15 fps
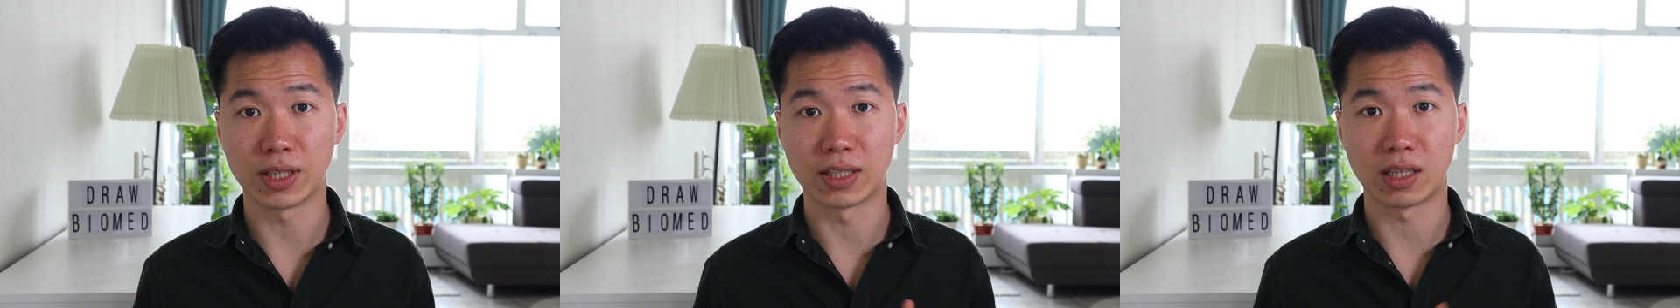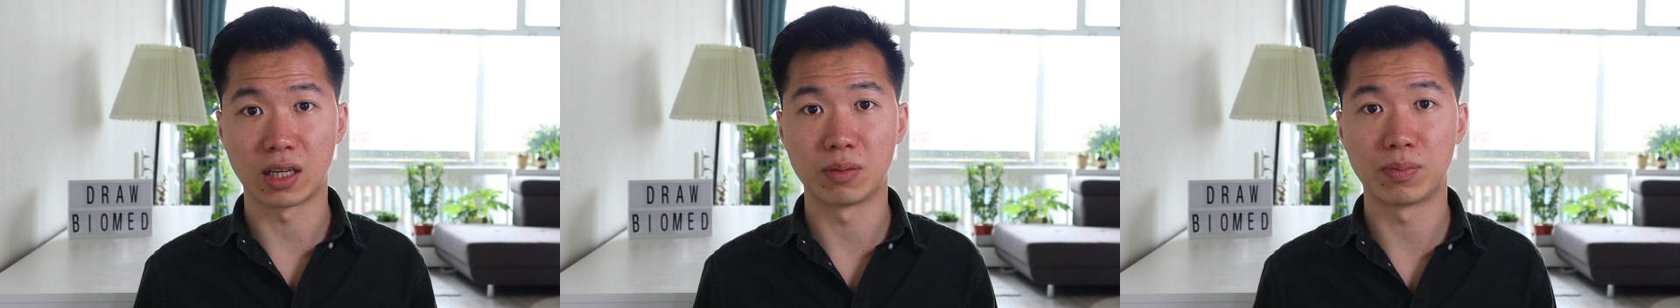
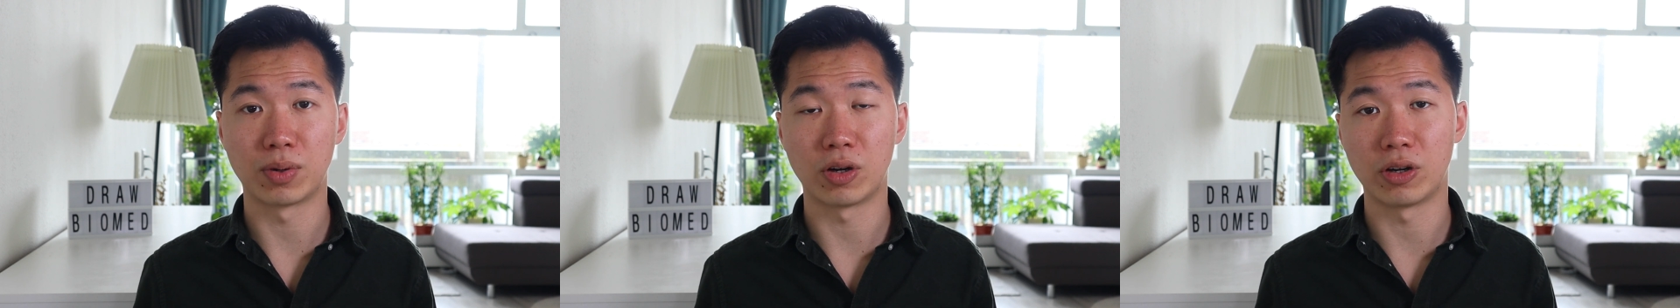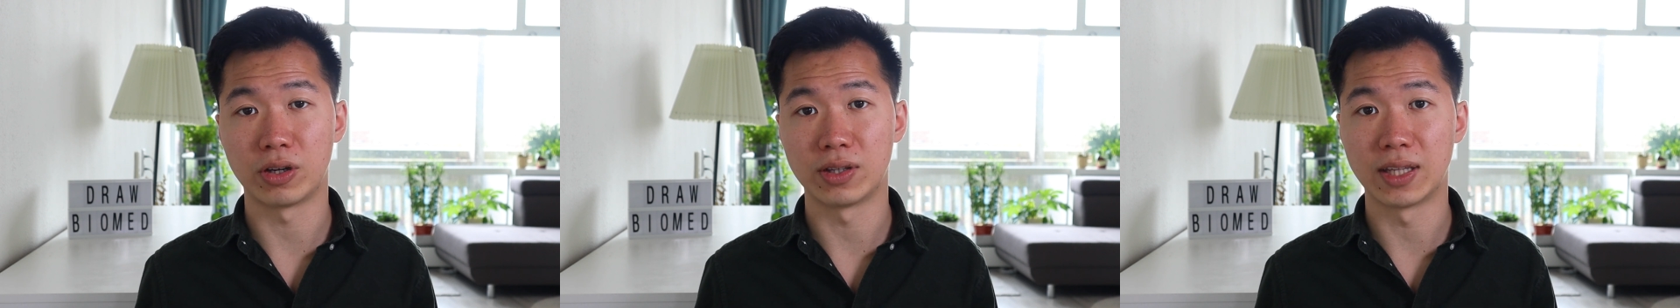and
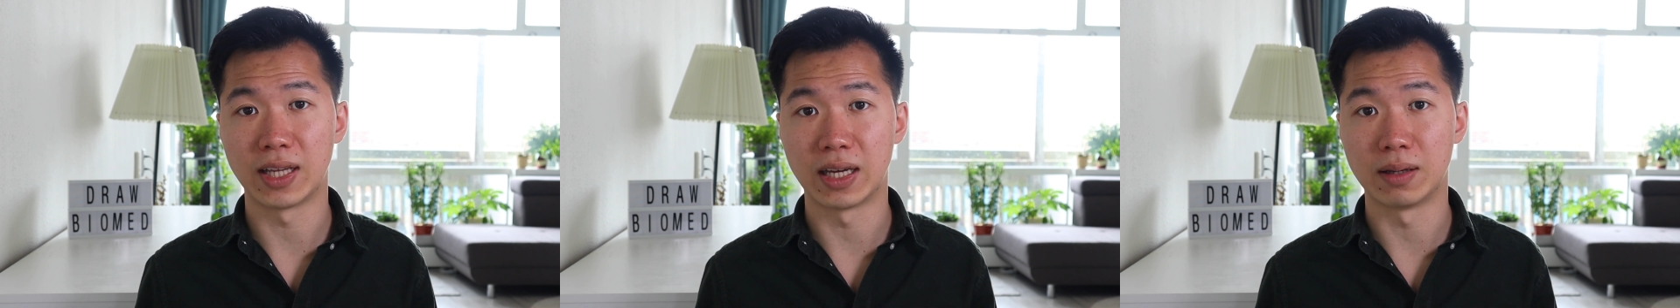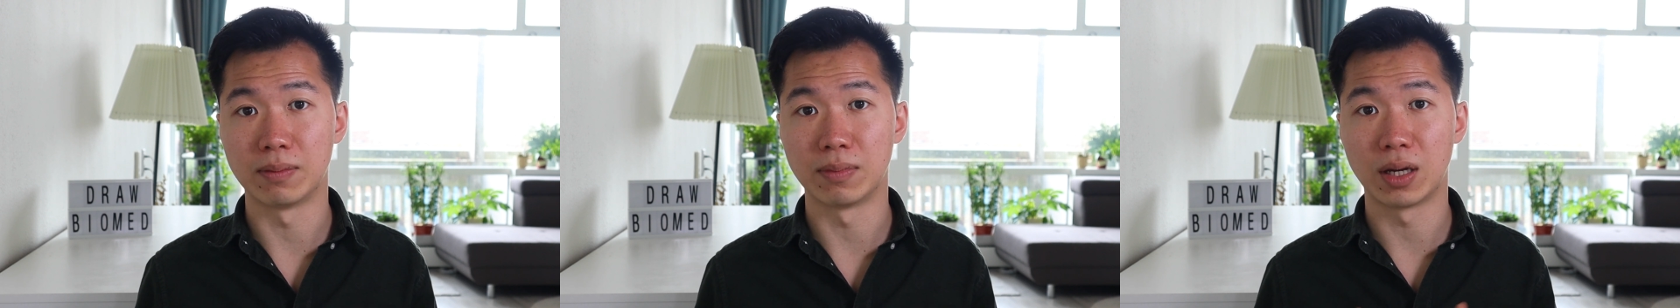comparing
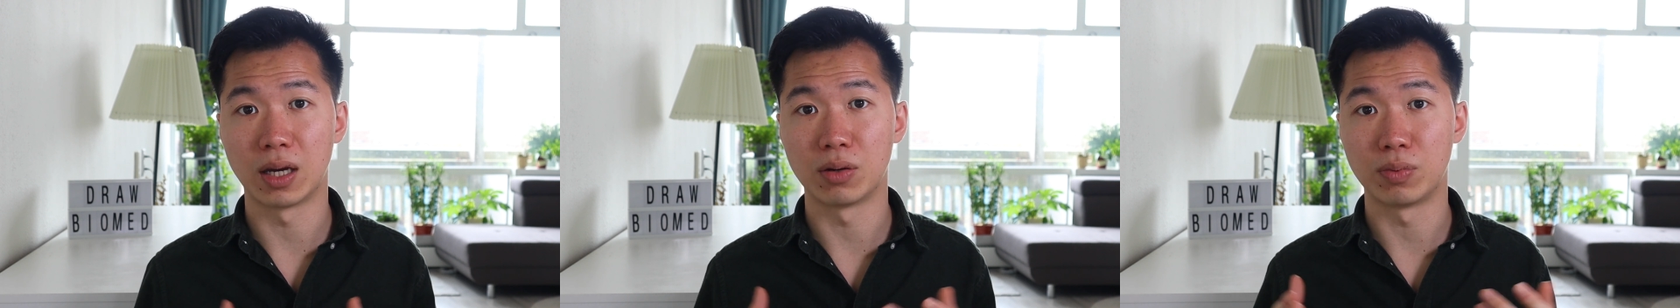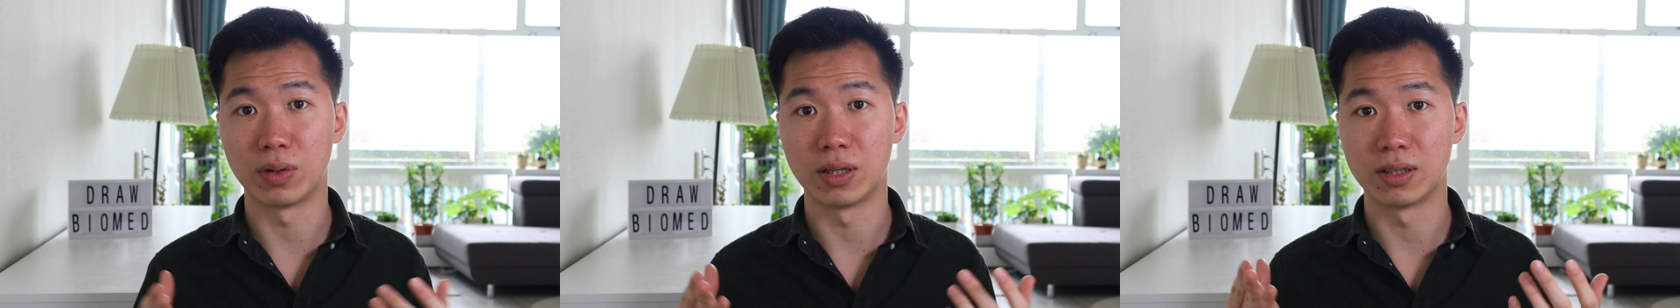them
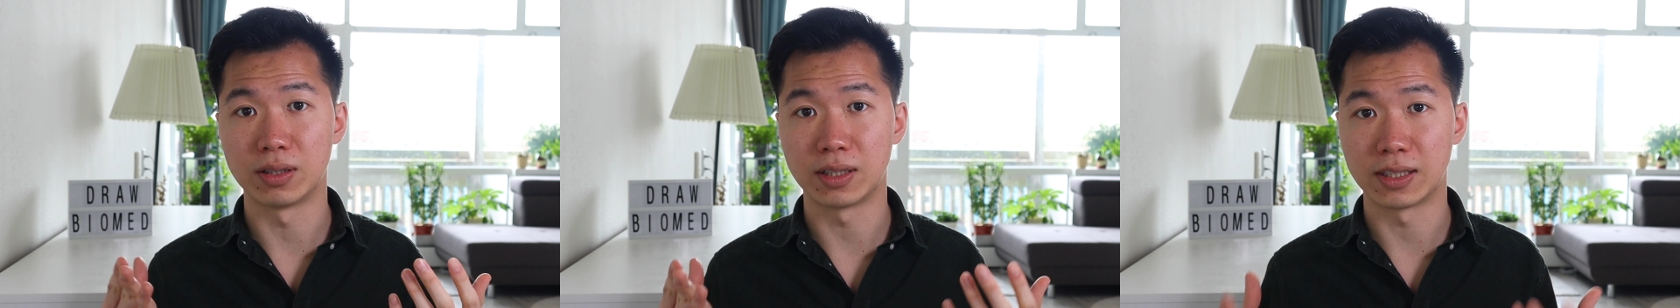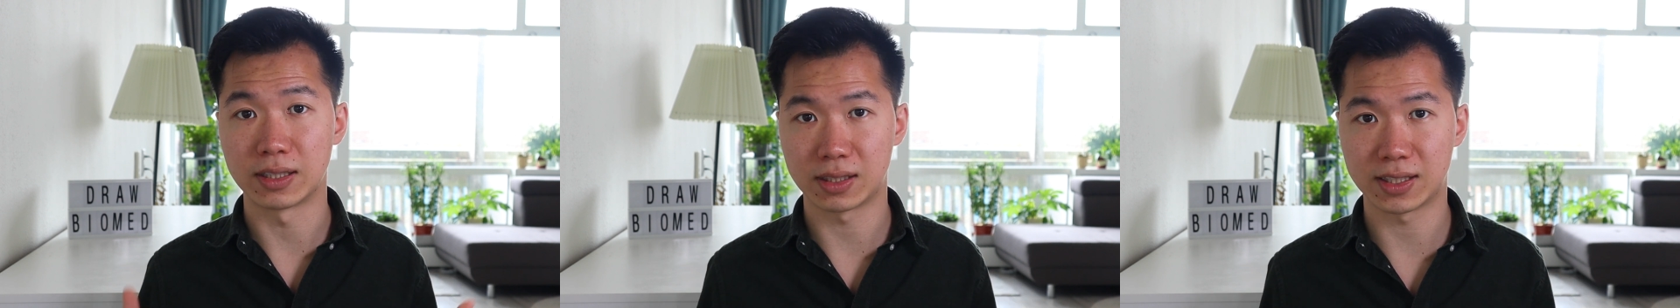
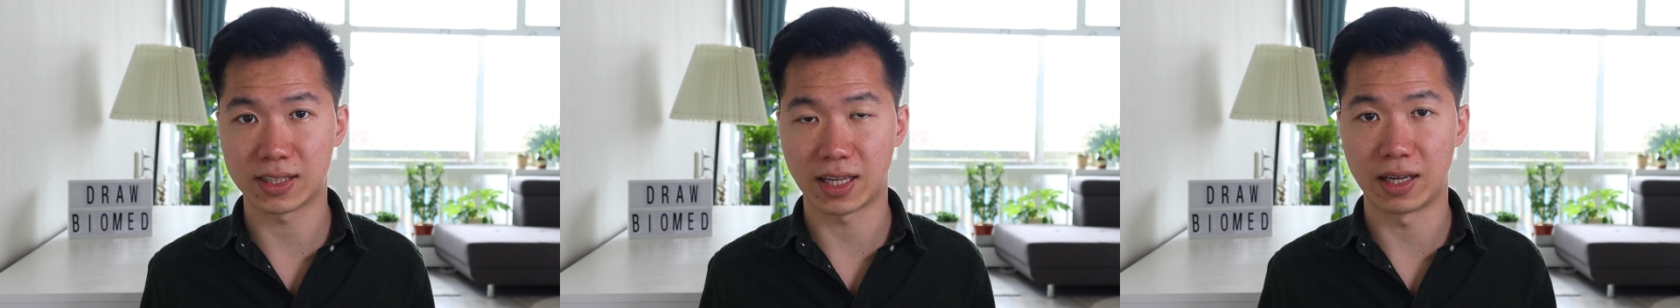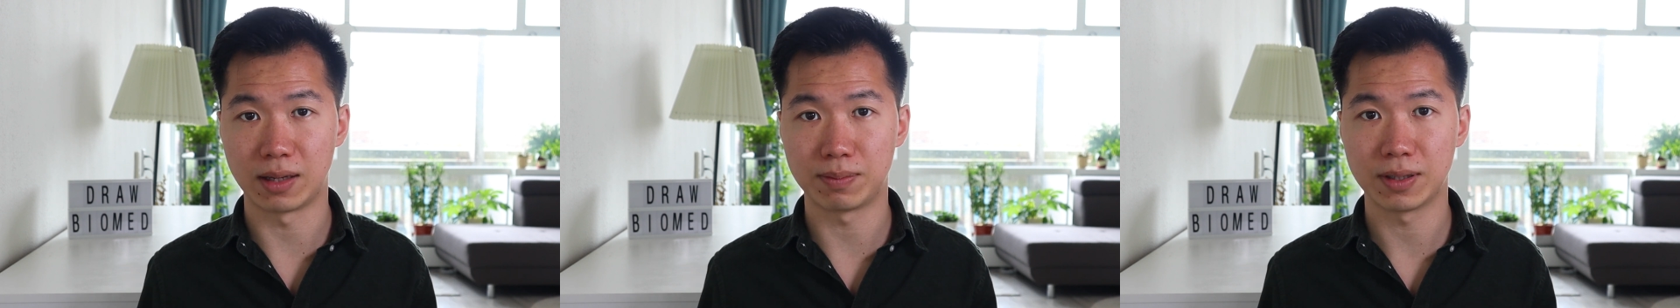with
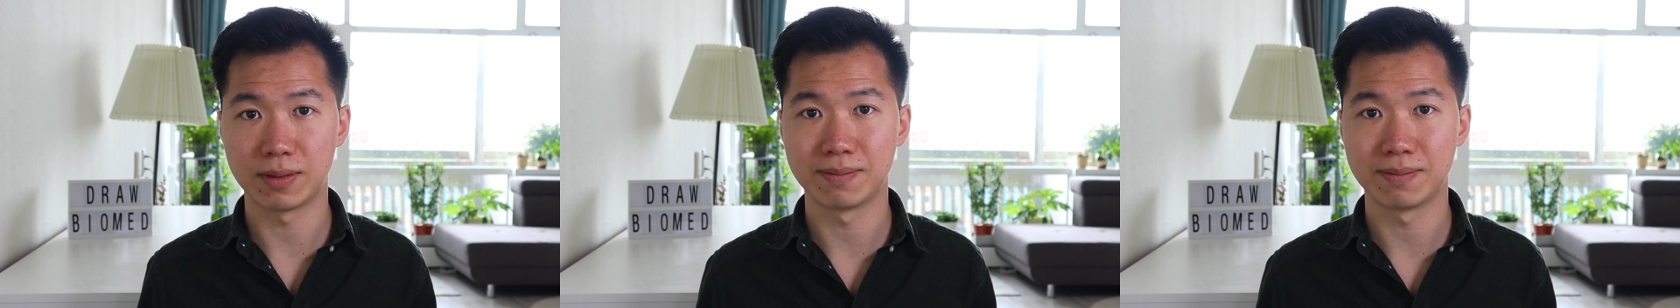Inkscape.